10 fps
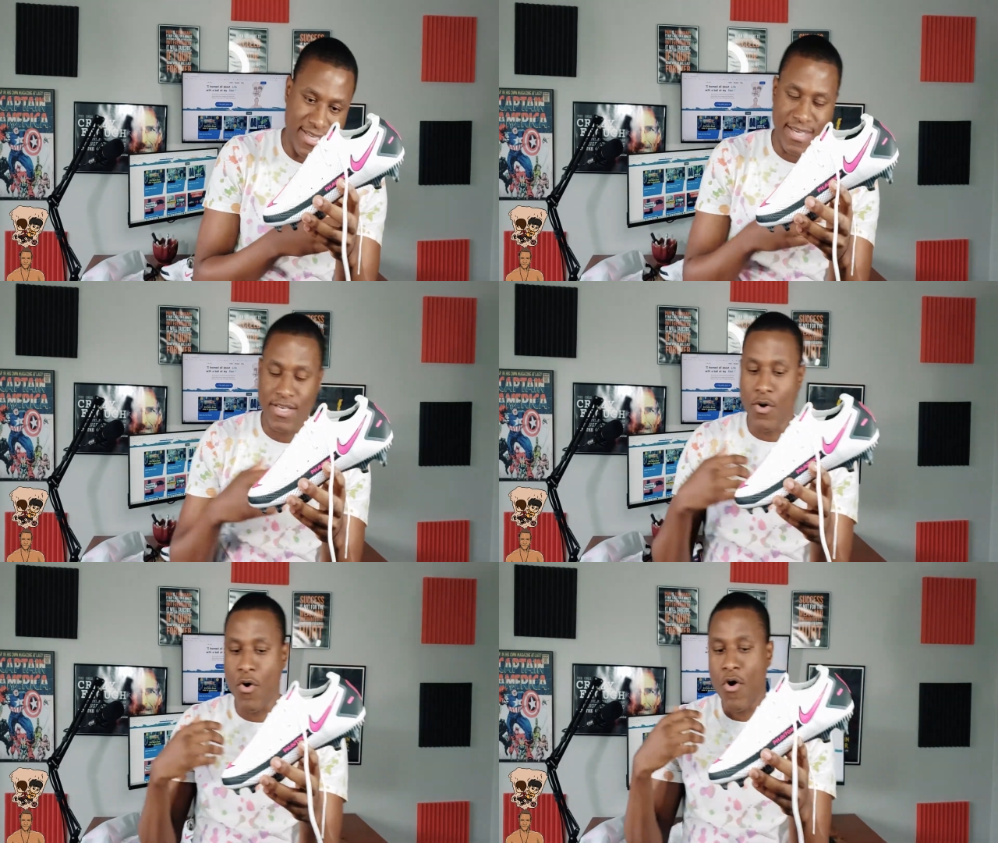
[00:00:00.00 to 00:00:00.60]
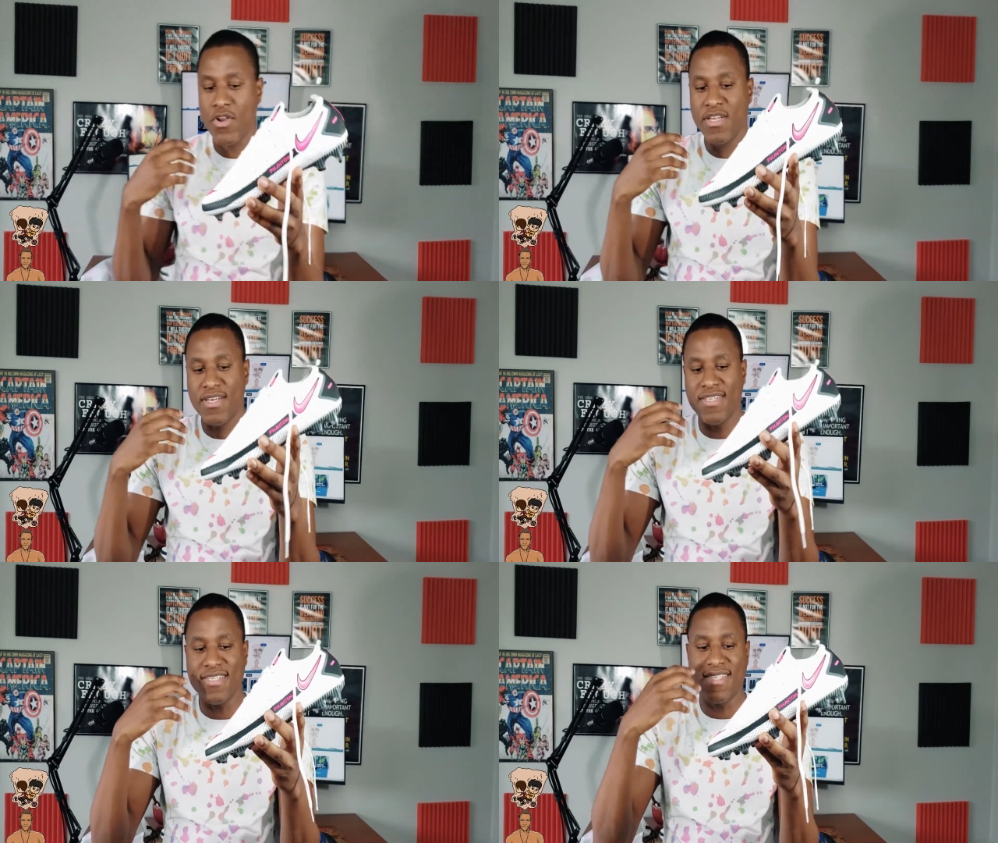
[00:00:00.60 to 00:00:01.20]
You know, all of the
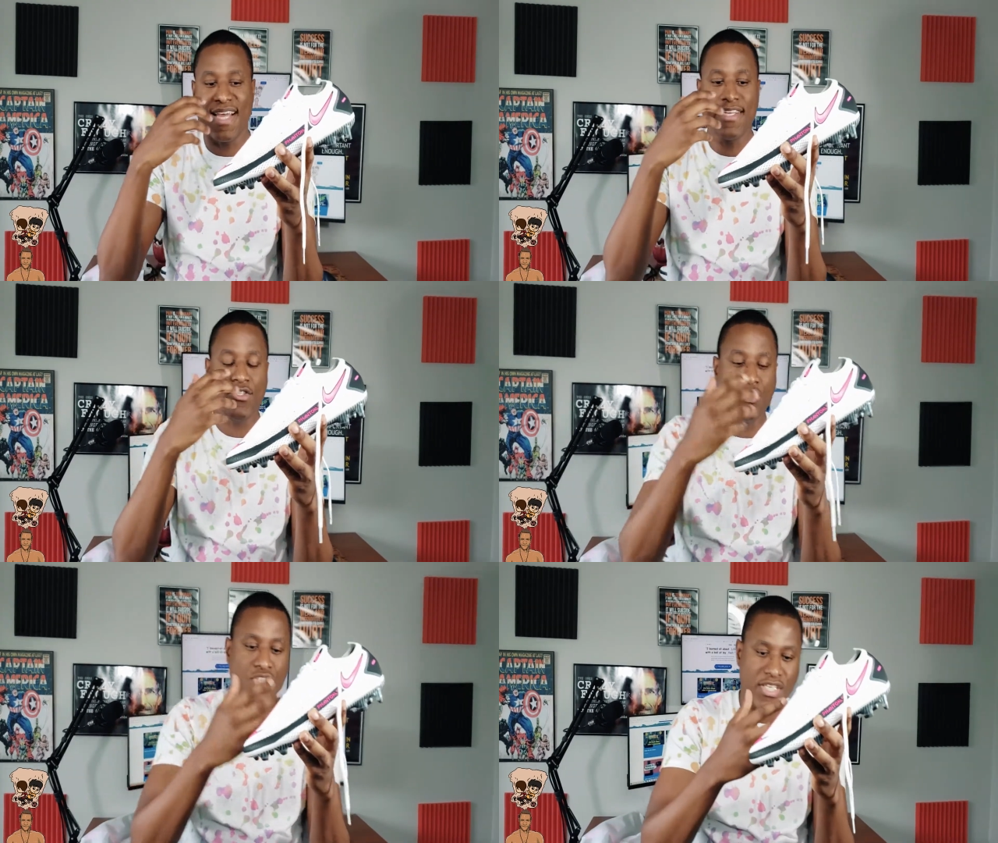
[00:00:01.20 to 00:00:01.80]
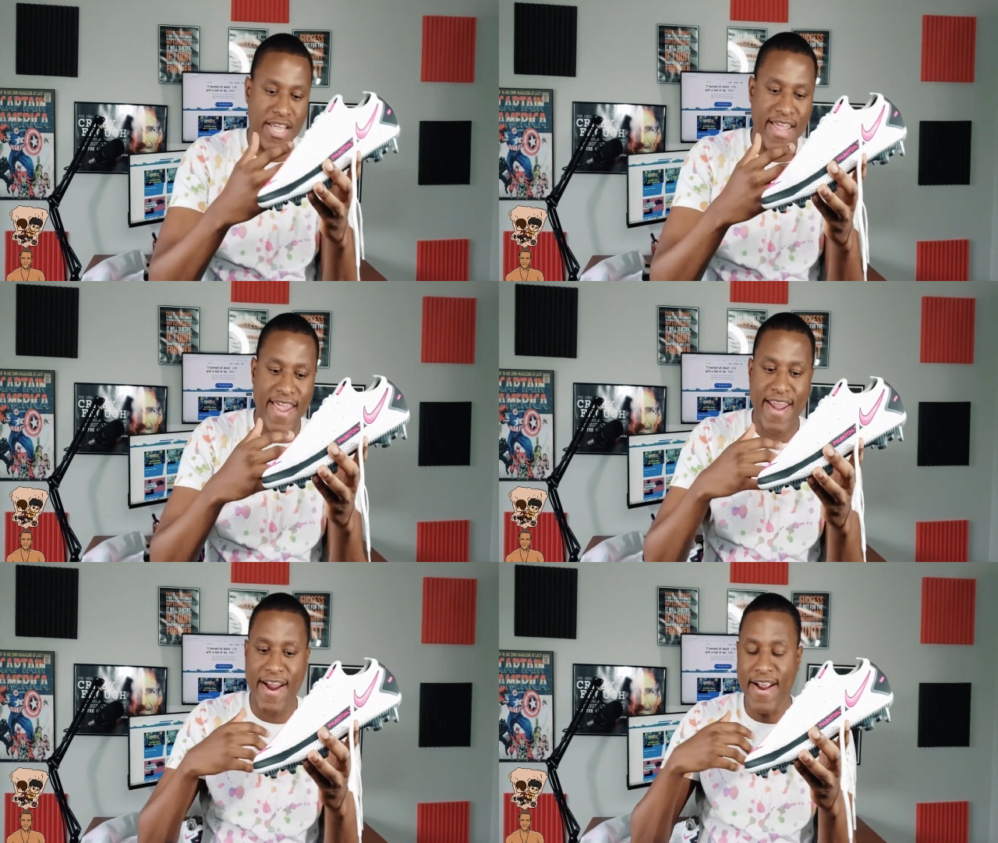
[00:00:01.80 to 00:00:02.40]
design that you see
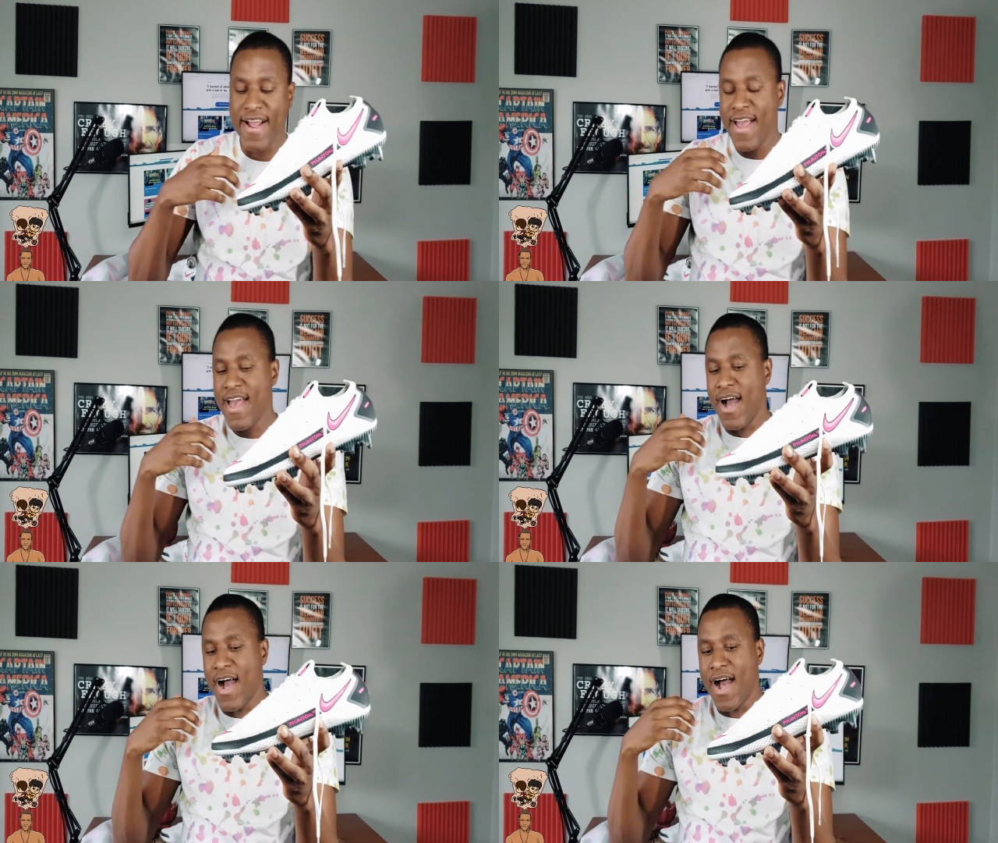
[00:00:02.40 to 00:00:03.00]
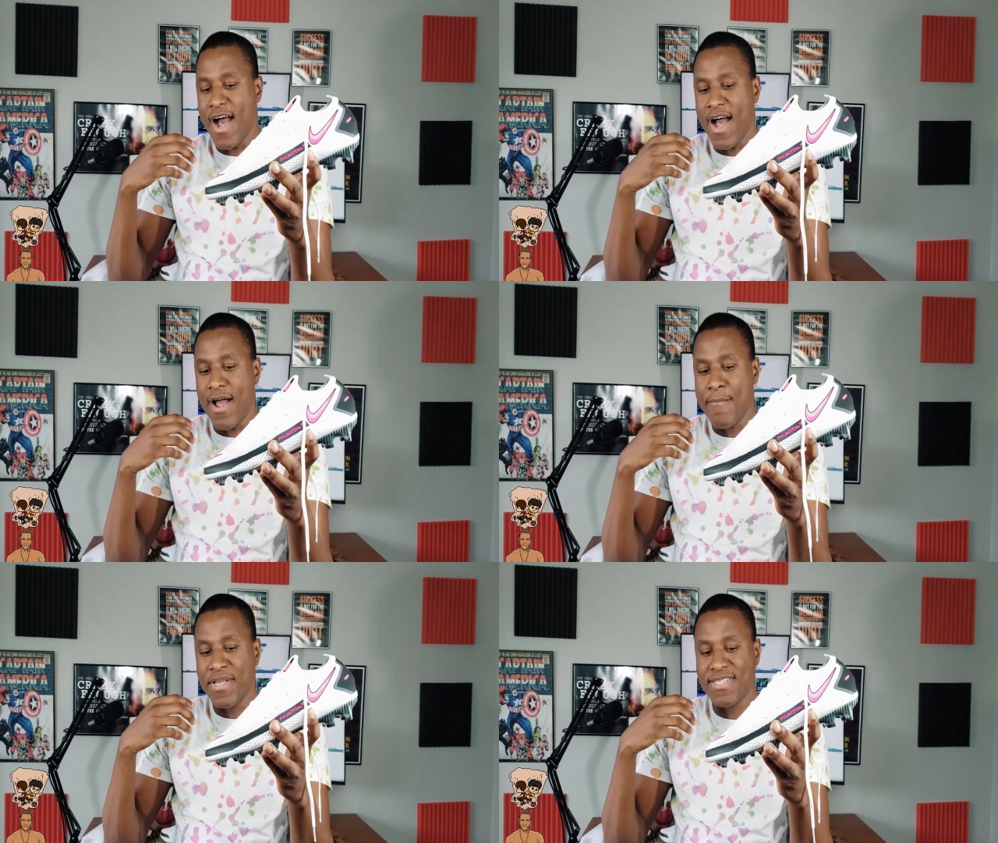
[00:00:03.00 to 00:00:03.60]
here
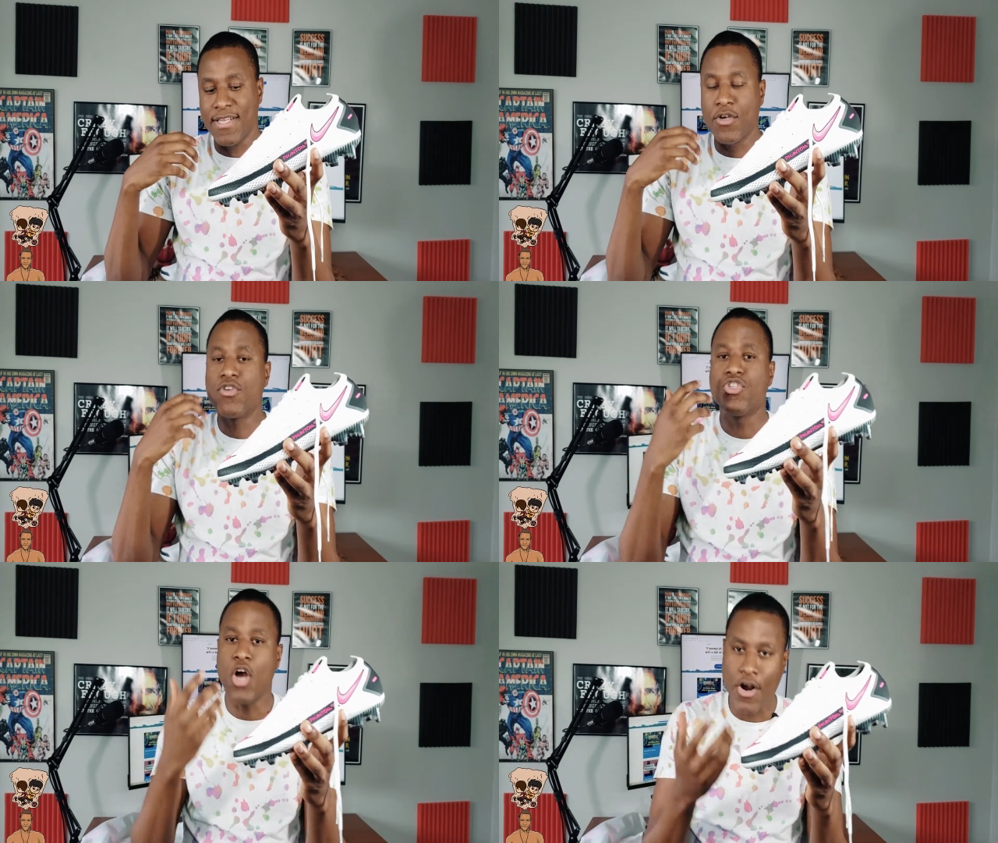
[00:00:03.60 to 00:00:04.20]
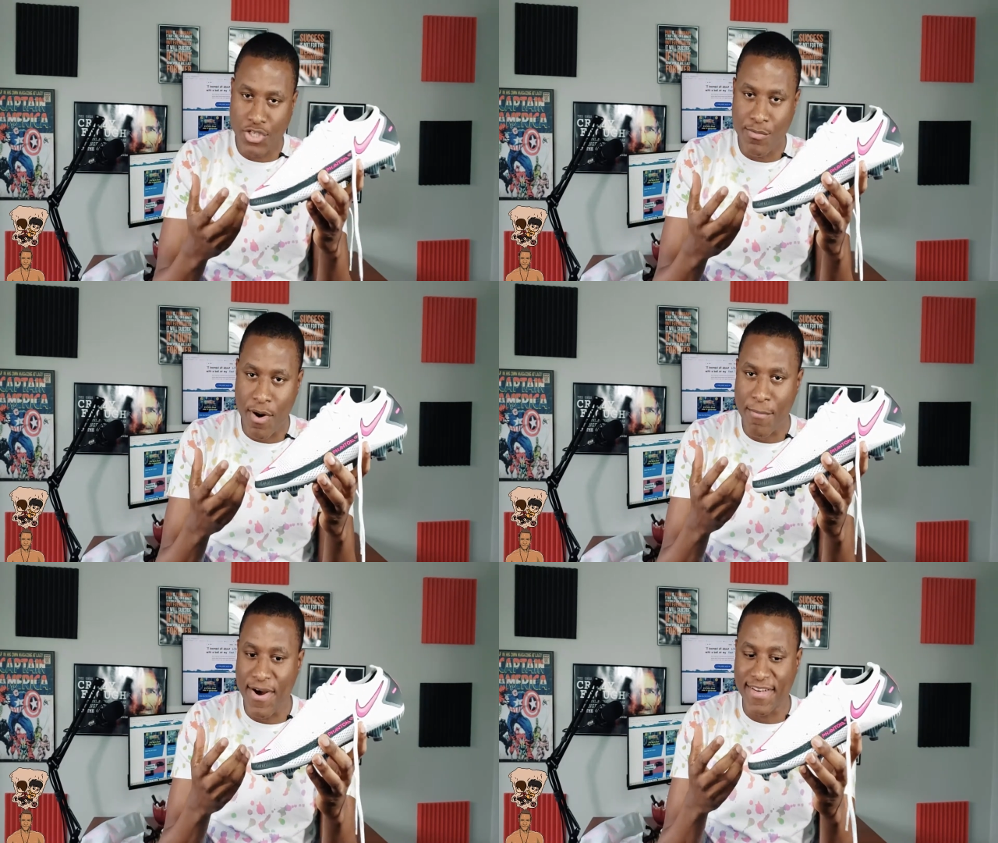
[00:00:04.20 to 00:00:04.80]
means that they're going to charge you
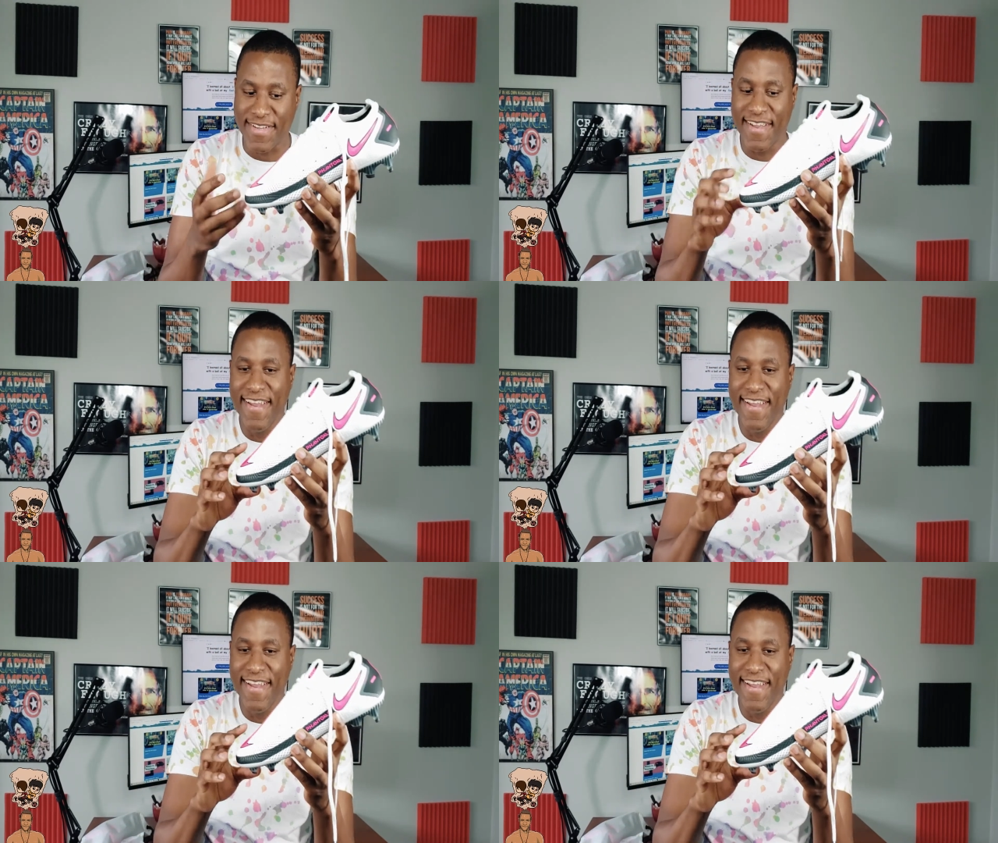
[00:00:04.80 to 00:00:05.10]
more money.